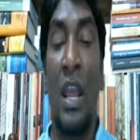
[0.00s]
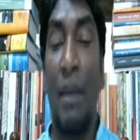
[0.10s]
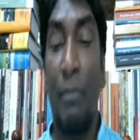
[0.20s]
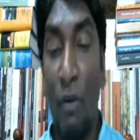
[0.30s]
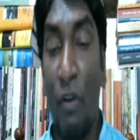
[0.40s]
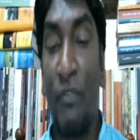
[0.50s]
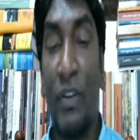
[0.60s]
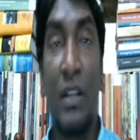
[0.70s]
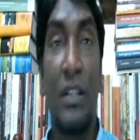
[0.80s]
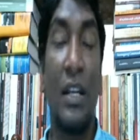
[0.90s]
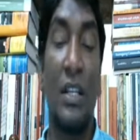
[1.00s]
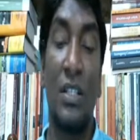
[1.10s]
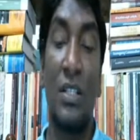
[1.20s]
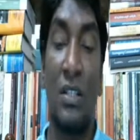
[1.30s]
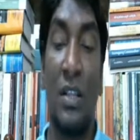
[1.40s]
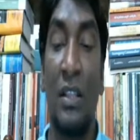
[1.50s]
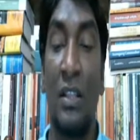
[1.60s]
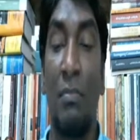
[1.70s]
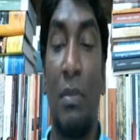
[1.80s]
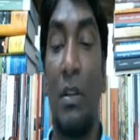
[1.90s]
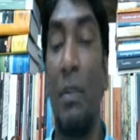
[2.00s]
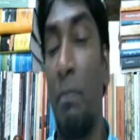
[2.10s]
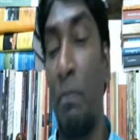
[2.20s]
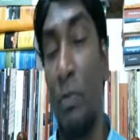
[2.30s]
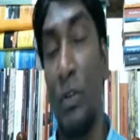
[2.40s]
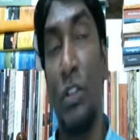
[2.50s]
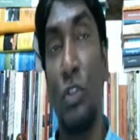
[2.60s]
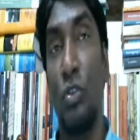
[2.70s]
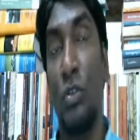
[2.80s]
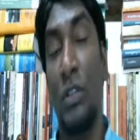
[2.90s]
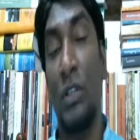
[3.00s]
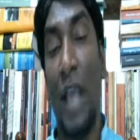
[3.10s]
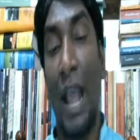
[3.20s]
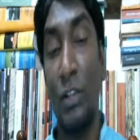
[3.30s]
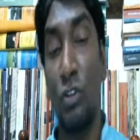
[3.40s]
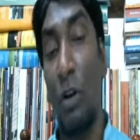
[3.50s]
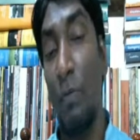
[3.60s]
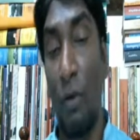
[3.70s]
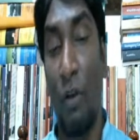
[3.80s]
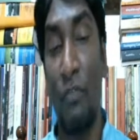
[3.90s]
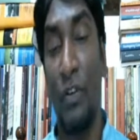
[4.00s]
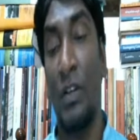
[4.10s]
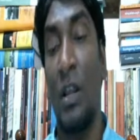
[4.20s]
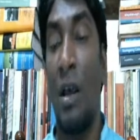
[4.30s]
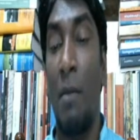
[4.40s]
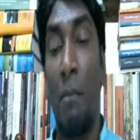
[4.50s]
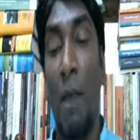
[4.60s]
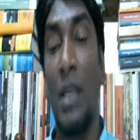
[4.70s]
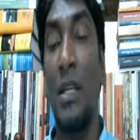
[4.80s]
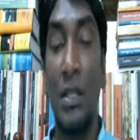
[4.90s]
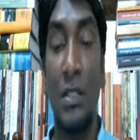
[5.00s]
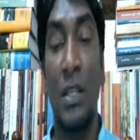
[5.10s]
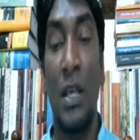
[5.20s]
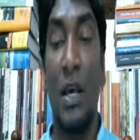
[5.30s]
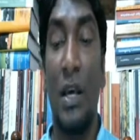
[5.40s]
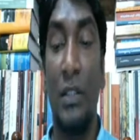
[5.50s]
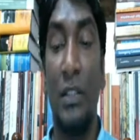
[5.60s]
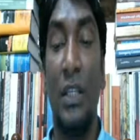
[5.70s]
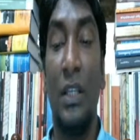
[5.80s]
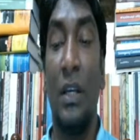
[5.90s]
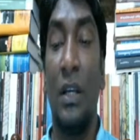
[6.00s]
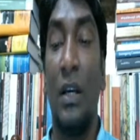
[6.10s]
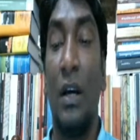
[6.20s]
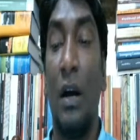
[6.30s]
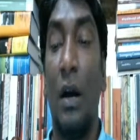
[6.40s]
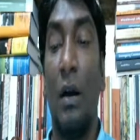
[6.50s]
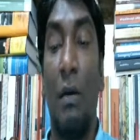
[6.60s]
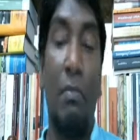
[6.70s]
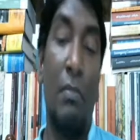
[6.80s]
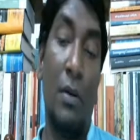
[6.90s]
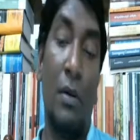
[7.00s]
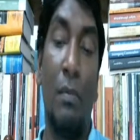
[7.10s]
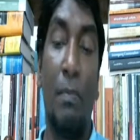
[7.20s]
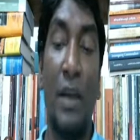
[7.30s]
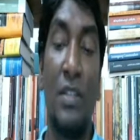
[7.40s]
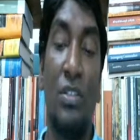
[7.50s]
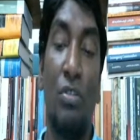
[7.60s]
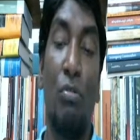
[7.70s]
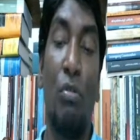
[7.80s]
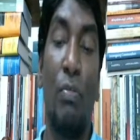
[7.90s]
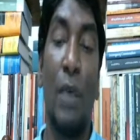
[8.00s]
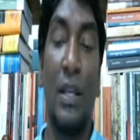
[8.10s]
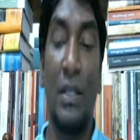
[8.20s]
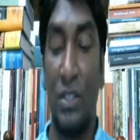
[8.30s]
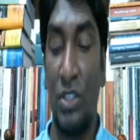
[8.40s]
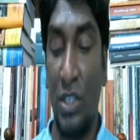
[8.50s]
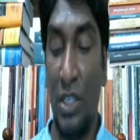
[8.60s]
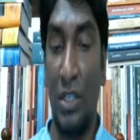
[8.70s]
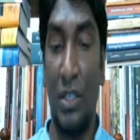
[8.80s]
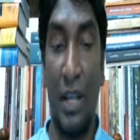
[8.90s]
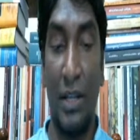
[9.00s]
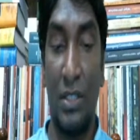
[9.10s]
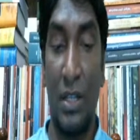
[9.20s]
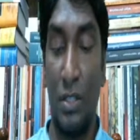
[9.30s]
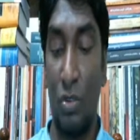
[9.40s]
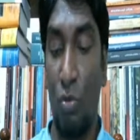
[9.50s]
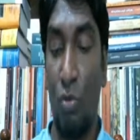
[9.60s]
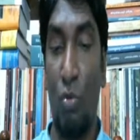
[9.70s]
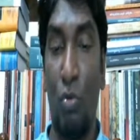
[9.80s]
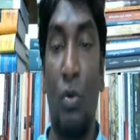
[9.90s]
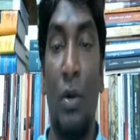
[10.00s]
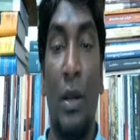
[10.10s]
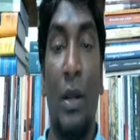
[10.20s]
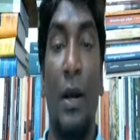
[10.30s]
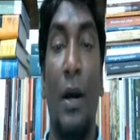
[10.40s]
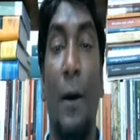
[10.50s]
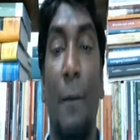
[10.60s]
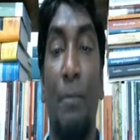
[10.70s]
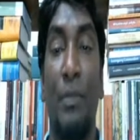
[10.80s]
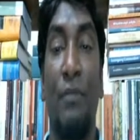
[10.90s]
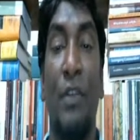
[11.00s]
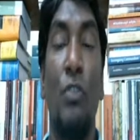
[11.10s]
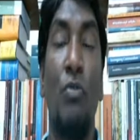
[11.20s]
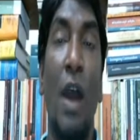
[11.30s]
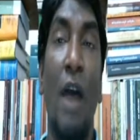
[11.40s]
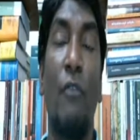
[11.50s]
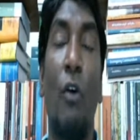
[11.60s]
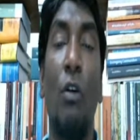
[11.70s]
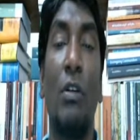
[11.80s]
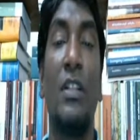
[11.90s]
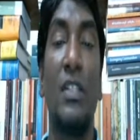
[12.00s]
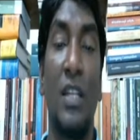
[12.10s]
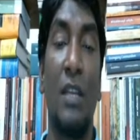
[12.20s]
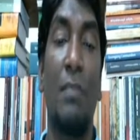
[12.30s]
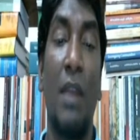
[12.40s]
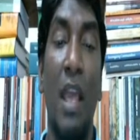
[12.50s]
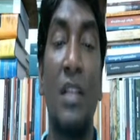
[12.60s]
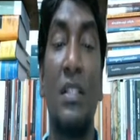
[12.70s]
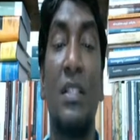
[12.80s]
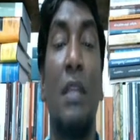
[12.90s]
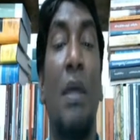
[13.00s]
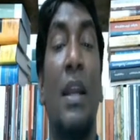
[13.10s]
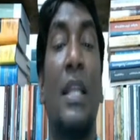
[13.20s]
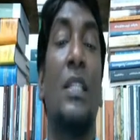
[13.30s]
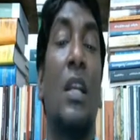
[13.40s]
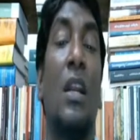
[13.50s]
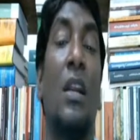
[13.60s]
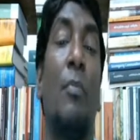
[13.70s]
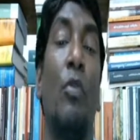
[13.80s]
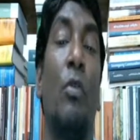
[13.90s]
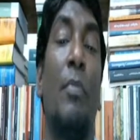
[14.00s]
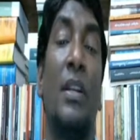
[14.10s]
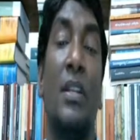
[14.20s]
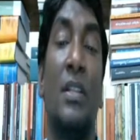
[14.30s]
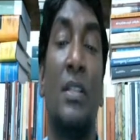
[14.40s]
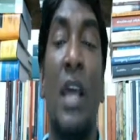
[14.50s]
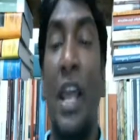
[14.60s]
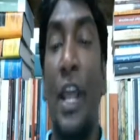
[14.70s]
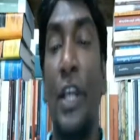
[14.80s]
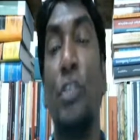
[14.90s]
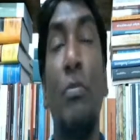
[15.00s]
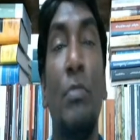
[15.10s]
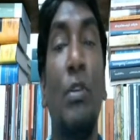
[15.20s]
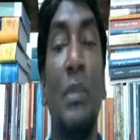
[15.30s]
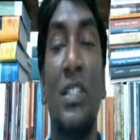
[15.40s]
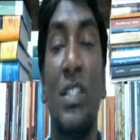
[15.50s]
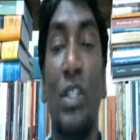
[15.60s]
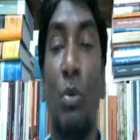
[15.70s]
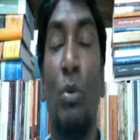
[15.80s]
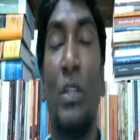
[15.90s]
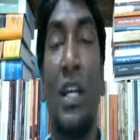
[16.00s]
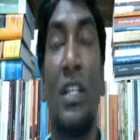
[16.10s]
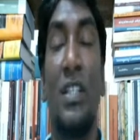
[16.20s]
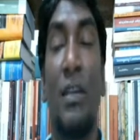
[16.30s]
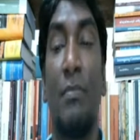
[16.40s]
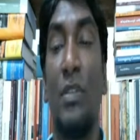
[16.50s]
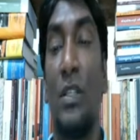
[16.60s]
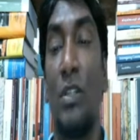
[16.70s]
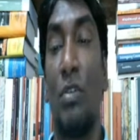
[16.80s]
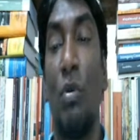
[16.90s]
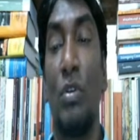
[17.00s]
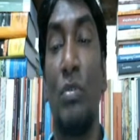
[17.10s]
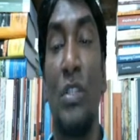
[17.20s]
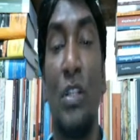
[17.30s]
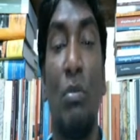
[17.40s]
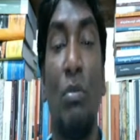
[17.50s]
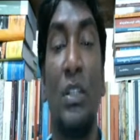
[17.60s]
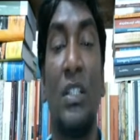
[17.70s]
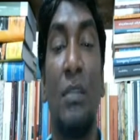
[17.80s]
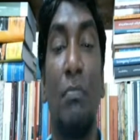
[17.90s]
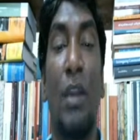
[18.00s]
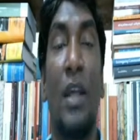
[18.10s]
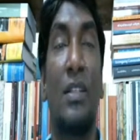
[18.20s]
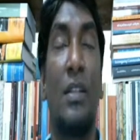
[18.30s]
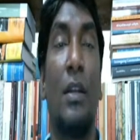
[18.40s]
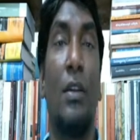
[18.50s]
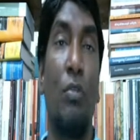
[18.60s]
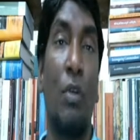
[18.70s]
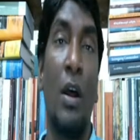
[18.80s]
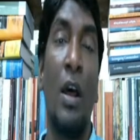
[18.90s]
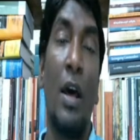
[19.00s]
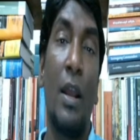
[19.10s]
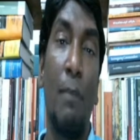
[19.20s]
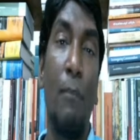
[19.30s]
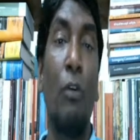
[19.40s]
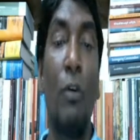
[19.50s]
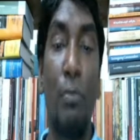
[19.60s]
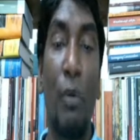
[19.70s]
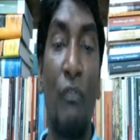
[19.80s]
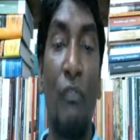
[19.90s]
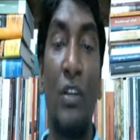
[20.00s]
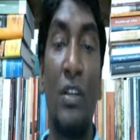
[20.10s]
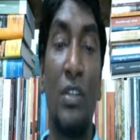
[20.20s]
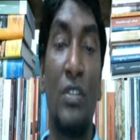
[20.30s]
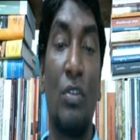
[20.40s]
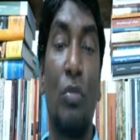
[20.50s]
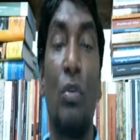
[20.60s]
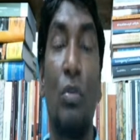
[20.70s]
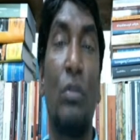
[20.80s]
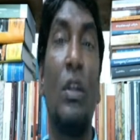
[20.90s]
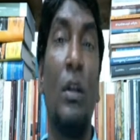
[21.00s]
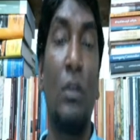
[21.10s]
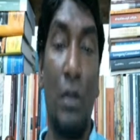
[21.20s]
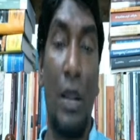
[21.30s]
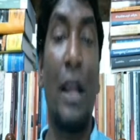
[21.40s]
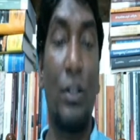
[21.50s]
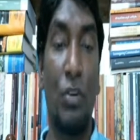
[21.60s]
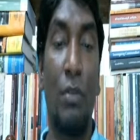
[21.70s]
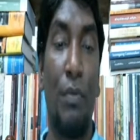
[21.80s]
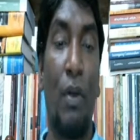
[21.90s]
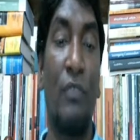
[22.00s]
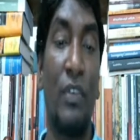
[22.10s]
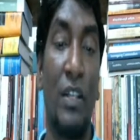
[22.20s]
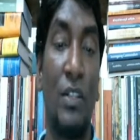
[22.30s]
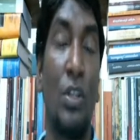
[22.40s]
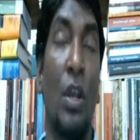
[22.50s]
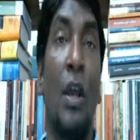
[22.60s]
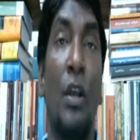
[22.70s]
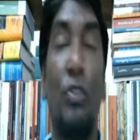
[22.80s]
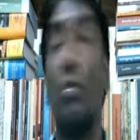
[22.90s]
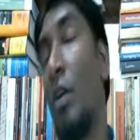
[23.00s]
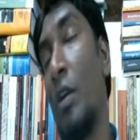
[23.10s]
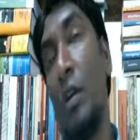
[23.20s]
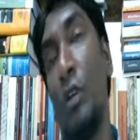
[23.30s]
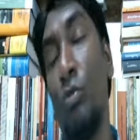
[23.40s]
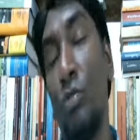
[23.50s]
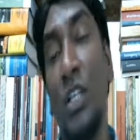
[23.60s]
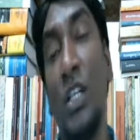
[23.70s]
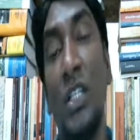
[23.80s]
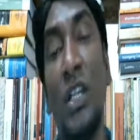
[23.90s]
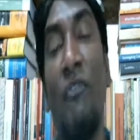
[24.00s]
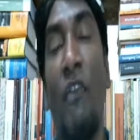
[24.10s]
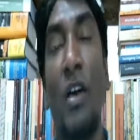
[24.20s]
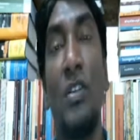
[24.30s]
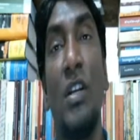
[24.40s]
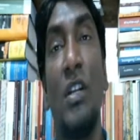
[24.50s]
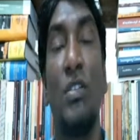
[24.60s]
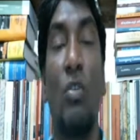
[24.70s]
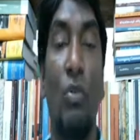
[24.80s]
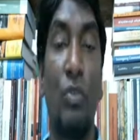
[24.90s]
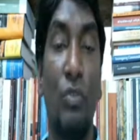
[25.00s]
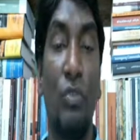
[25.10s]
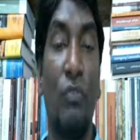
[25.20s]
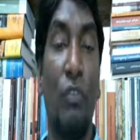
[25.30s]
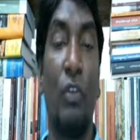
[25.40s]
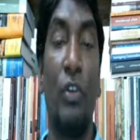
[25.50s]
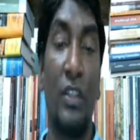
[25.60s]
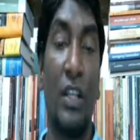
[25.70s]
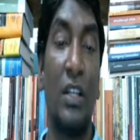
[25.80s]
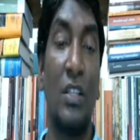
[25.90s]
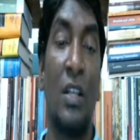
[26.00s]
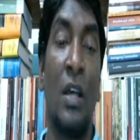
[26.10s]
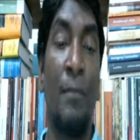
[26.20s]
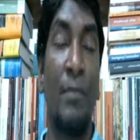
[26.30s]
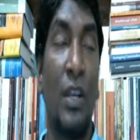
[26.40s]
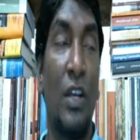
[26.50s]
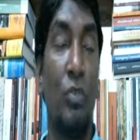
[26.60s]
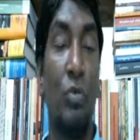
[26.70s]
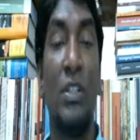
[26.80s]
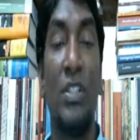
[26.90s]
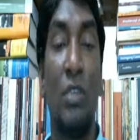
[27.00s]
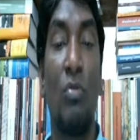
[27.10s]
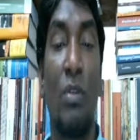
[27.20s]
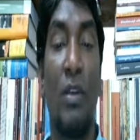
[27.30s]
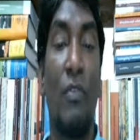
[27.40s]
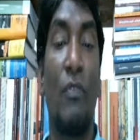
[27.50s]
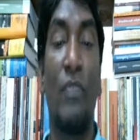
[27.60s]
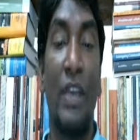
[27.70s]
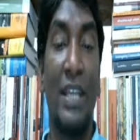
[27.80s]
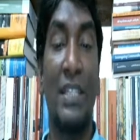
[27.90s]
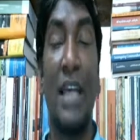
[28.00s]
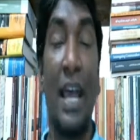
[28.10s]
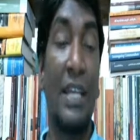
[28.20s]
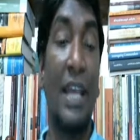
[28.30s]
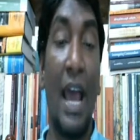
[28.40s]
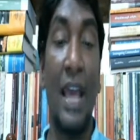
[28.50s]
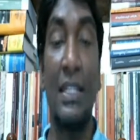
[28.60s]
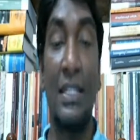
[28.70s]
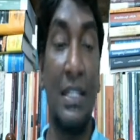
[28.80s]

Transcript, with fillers: profit that is nothing but the the, the actual profit minus the uh, uh, pi 0 minus t in that sense so uh, when you have all this in place, then managerial emolument is assumed to be zero. That is, M is equal to zero. This implies that your reported profit is equal to the actual profit. That's your utility function is also the following. That is, uh, U is equal to F of S and ID.